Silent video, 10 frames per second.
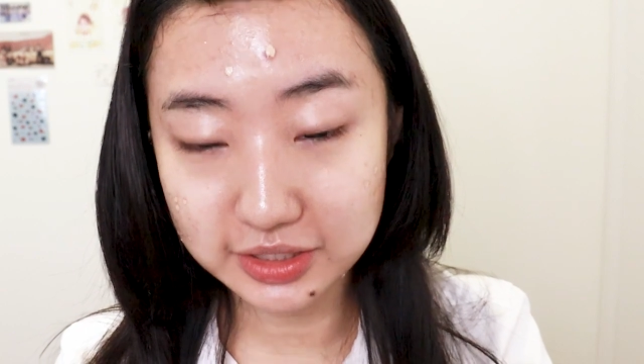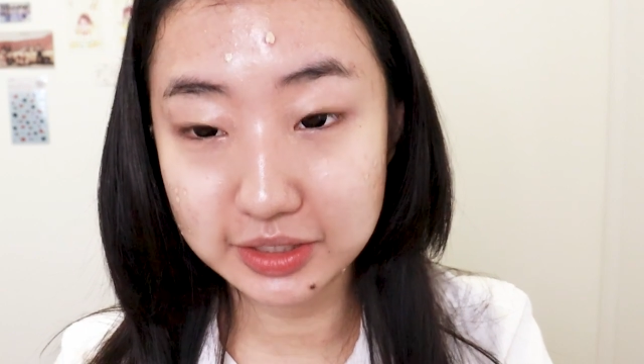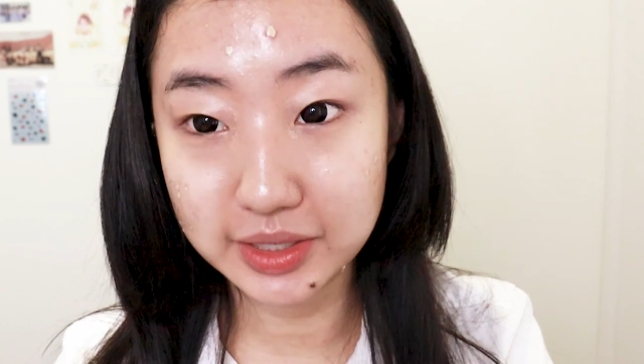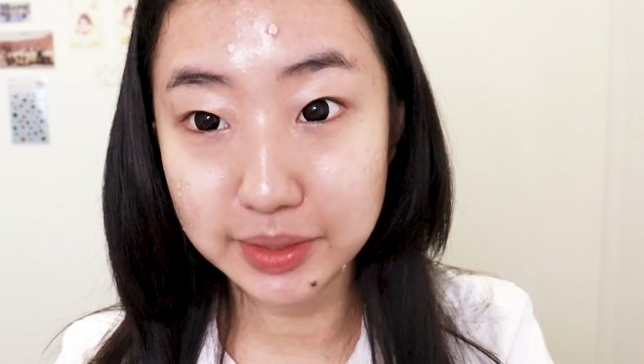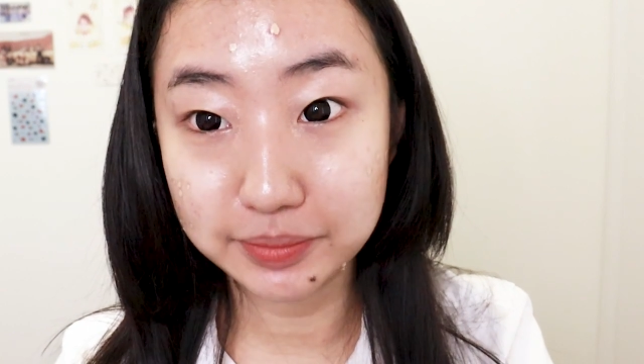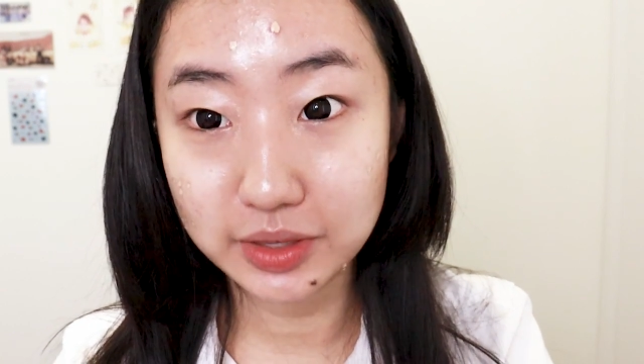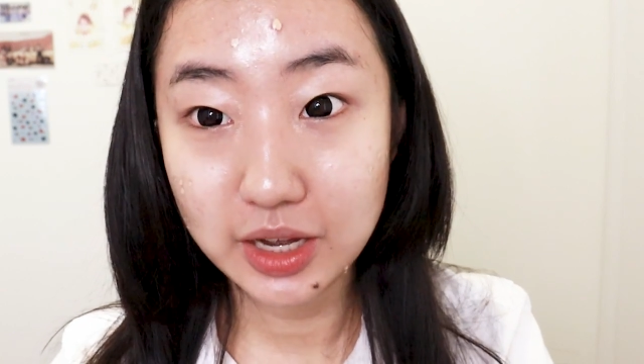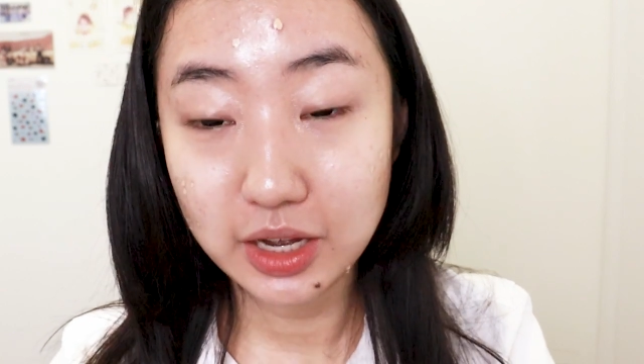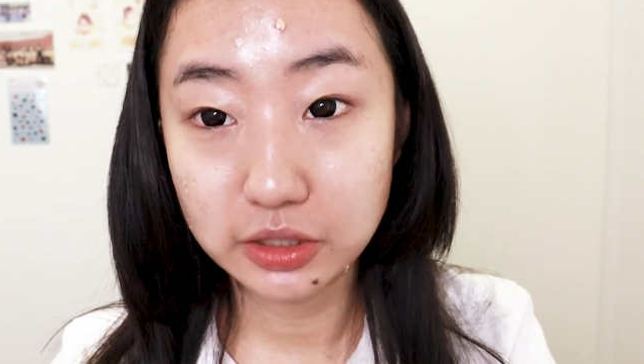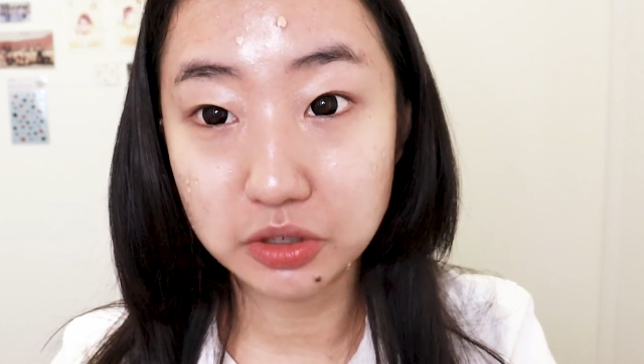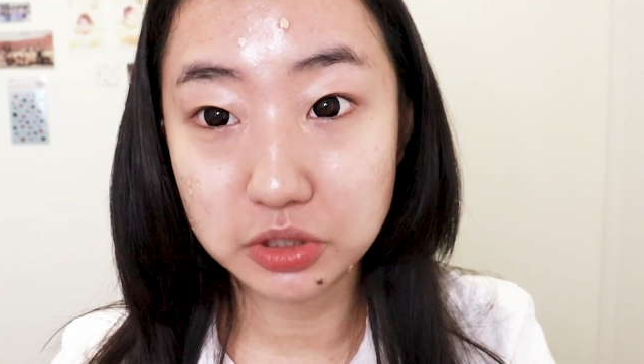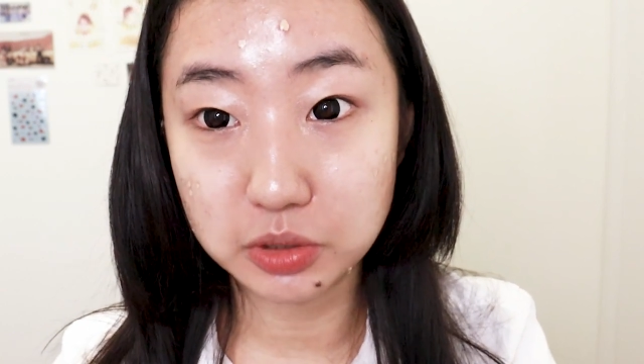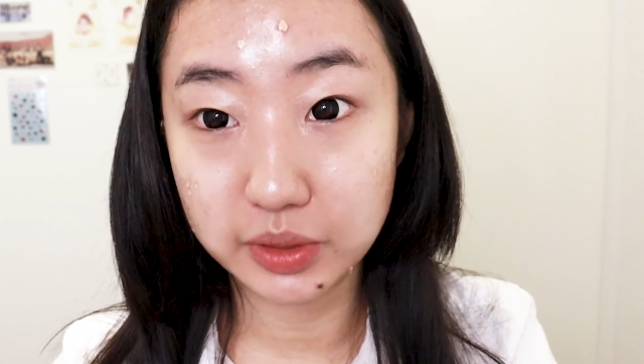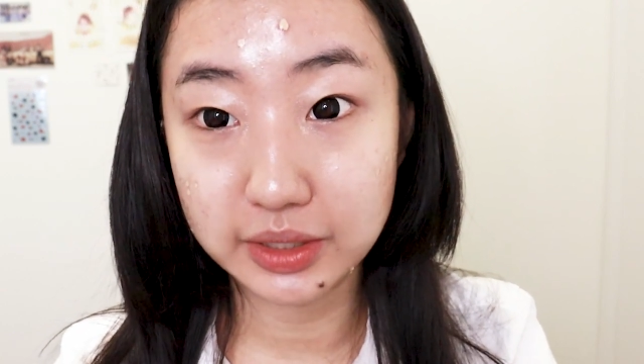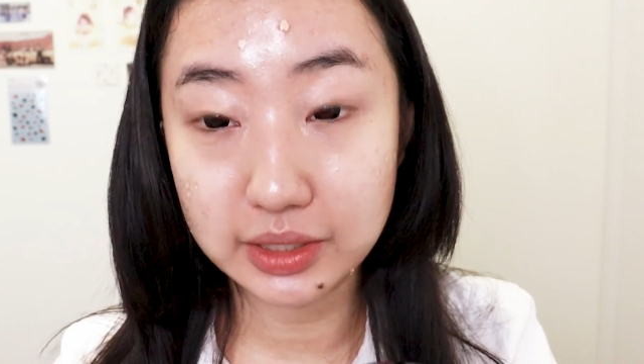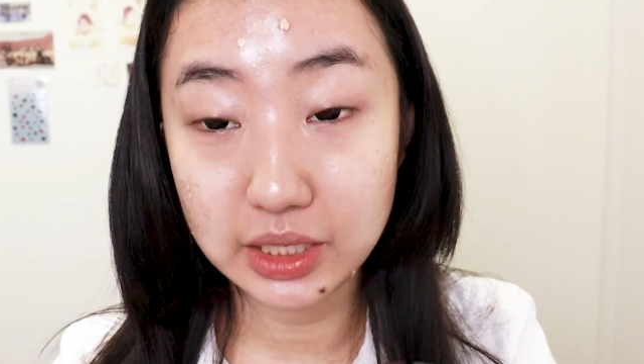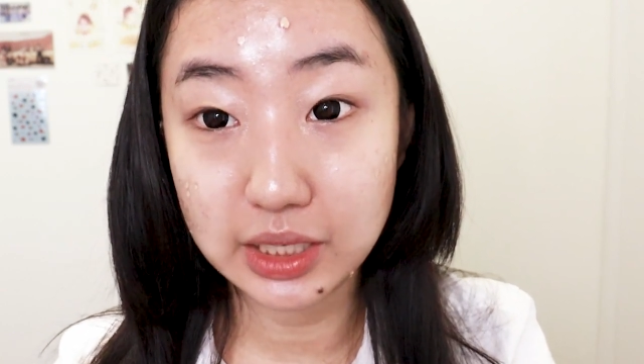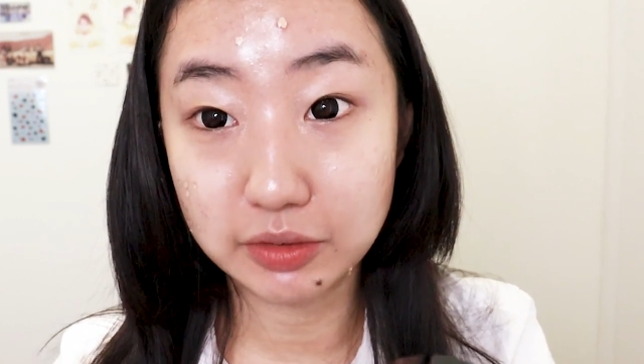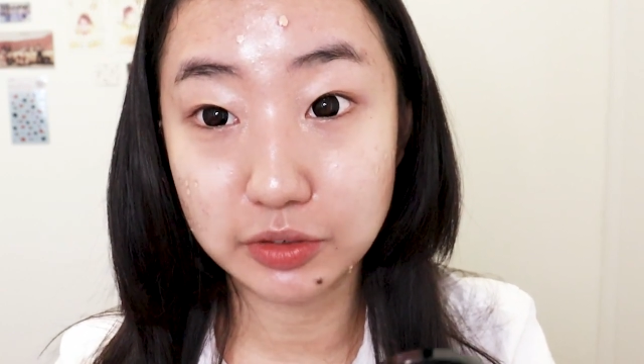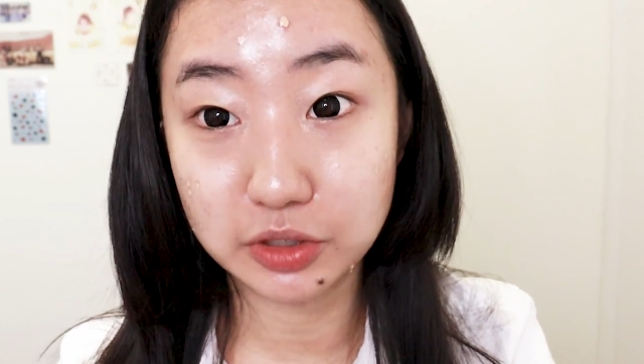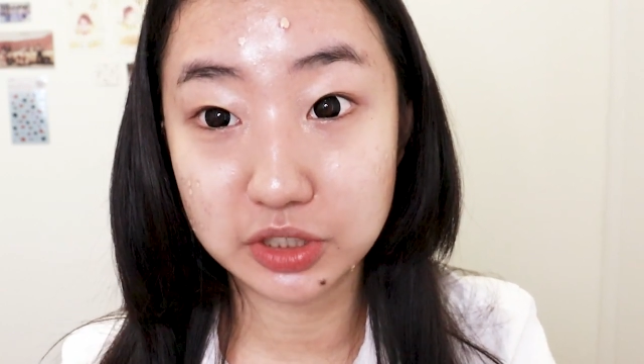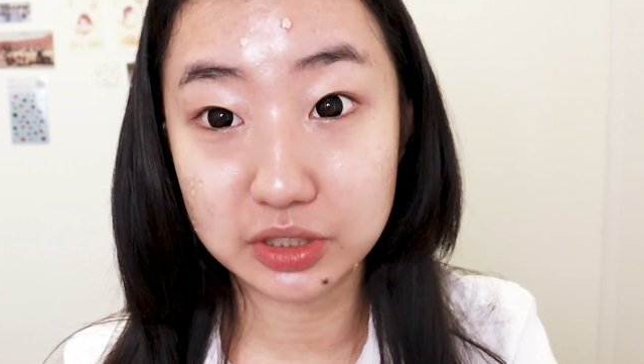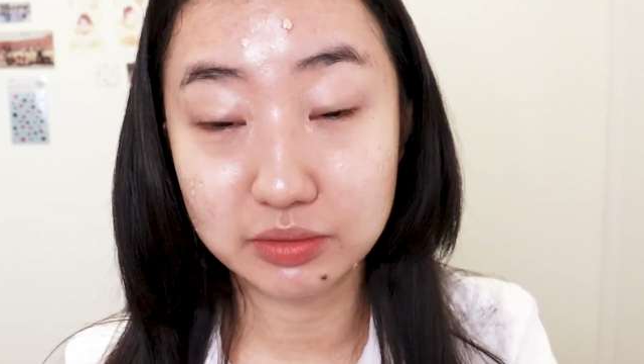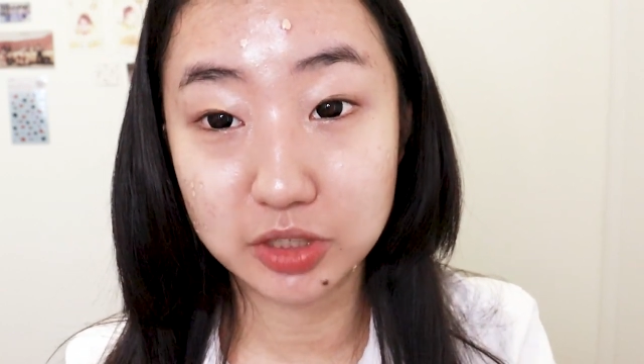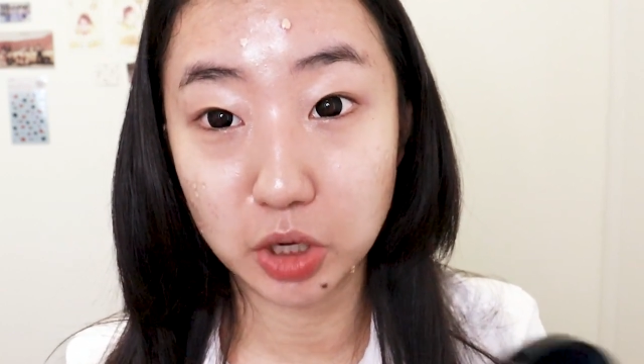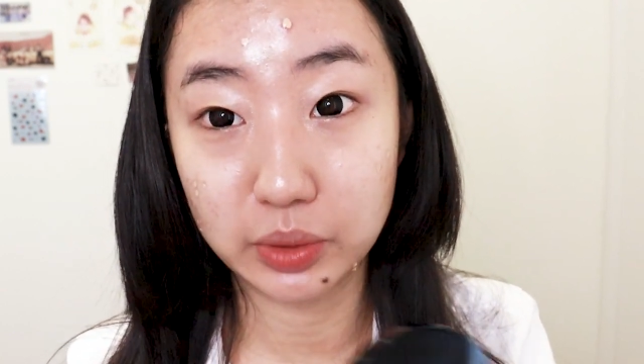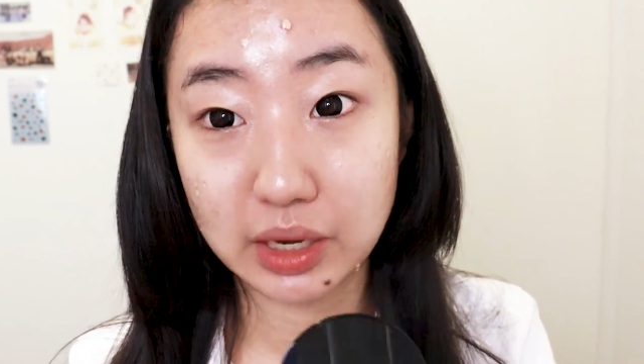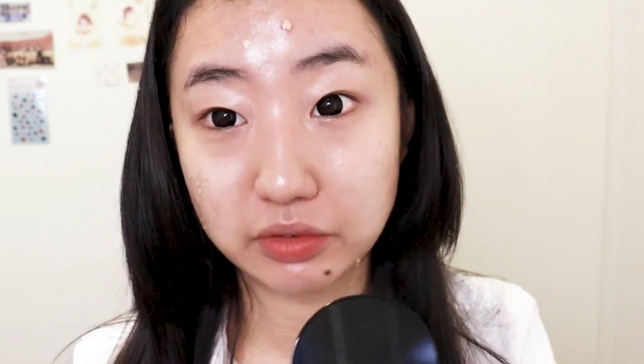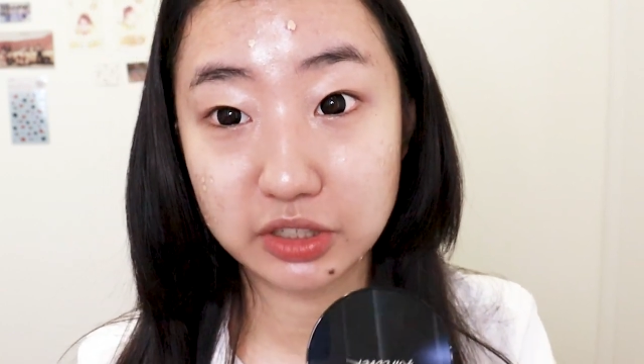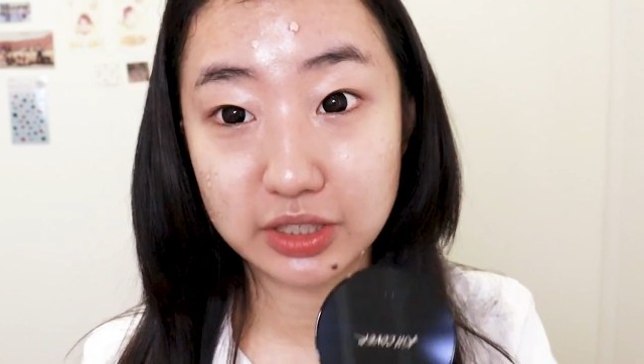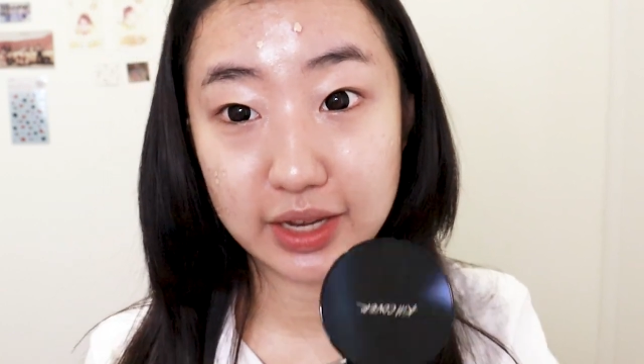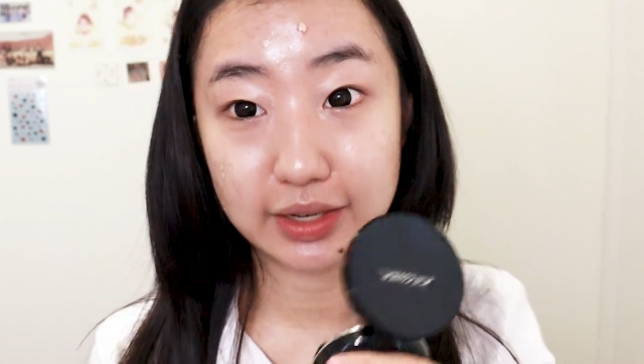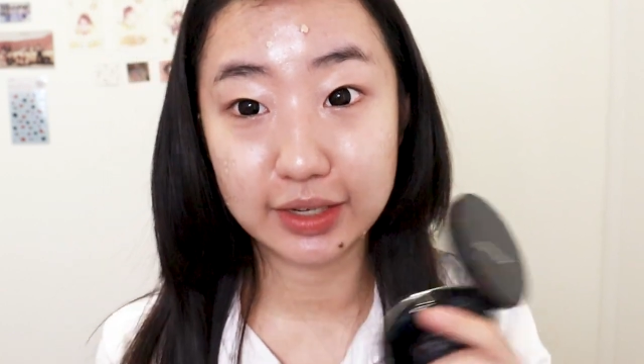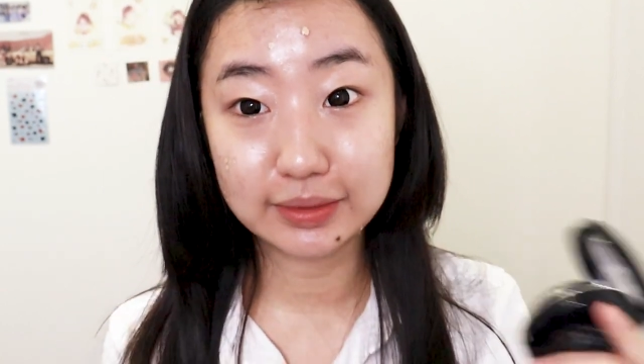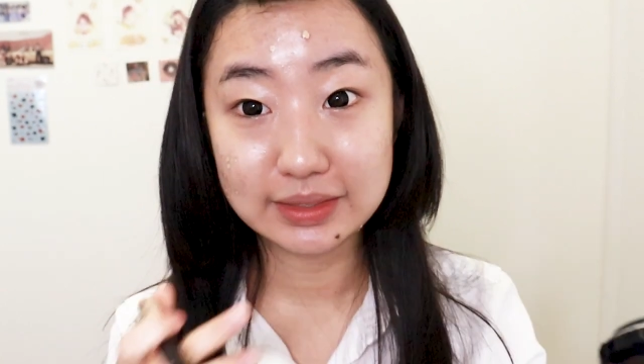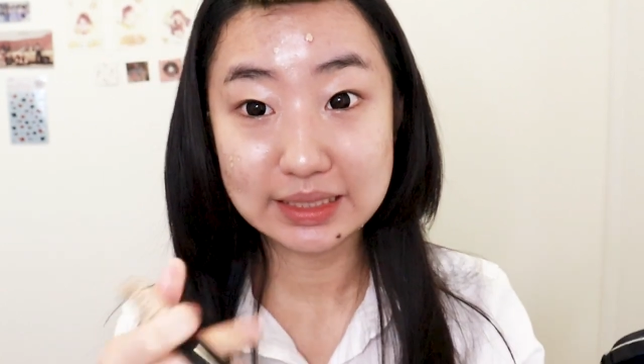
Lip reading: So yeah, don't do it if you're just going out for the day, you know.